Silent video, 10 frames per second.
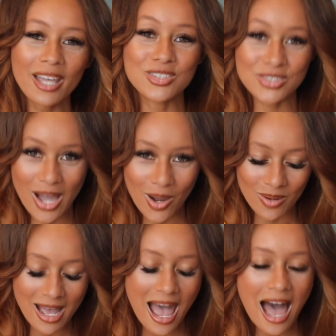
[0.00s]

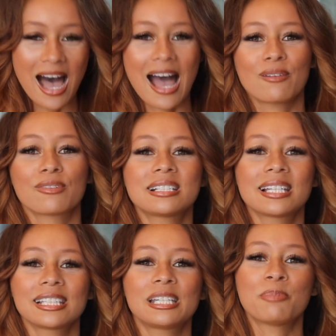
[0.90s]
So, I
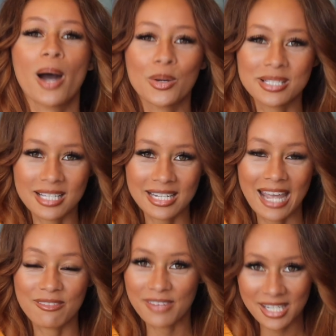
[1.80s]
recently posted
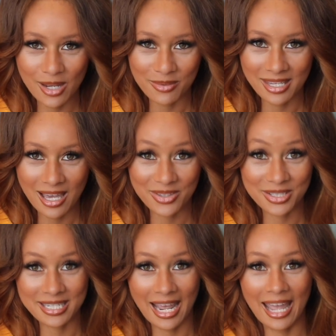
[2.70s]
a video the
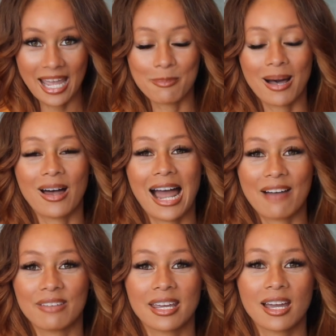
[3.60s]
other day about
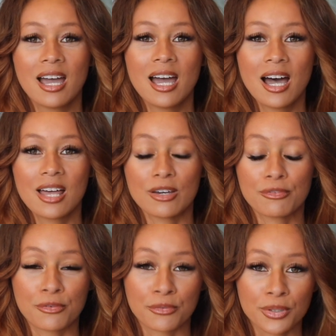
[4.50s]
having the
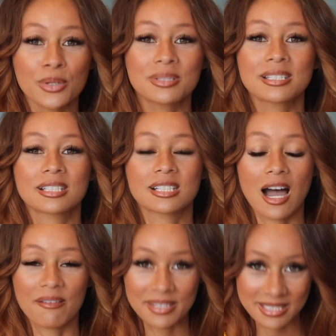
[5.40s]
fruits
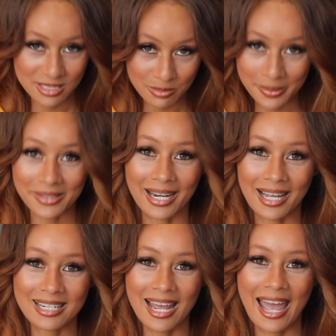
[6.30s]
of the
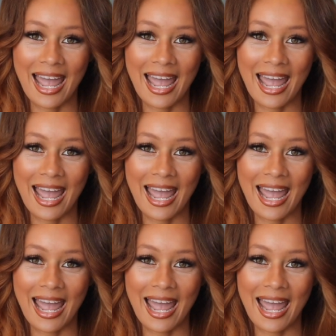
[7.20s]
Spirit.